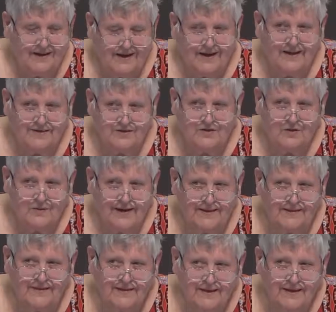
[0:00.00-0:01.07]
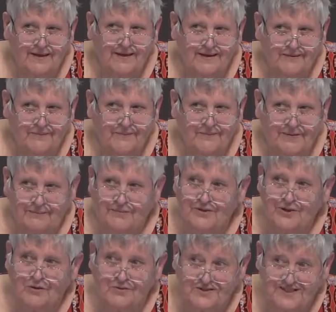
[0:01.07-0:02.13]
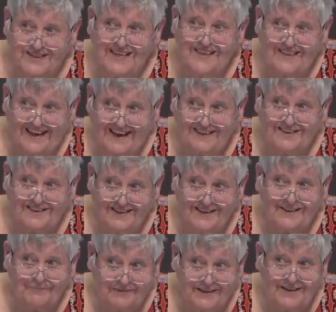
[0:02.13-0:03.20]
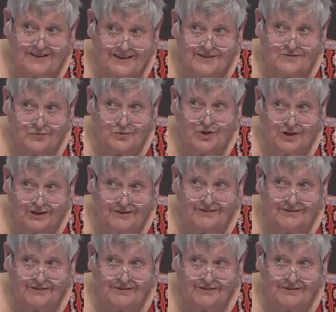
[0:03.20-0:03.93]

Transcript: And so I think people don't see that, but it does work.